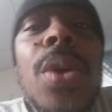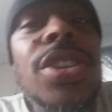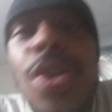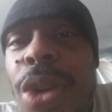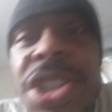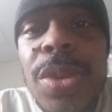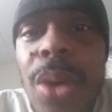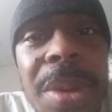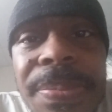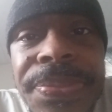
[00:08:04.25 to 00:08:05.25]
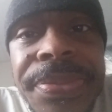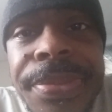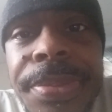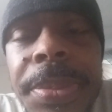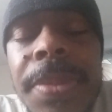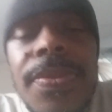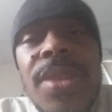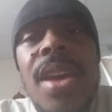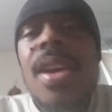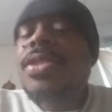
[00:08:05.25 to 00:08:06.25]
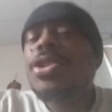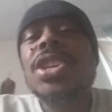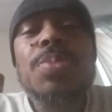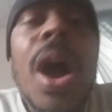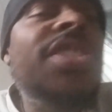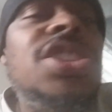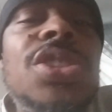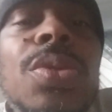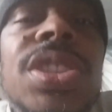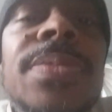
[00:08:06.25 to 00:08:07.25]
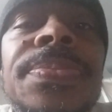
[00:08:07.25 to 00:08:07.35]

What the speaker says: weren't no Christian women. They're just prostitutes.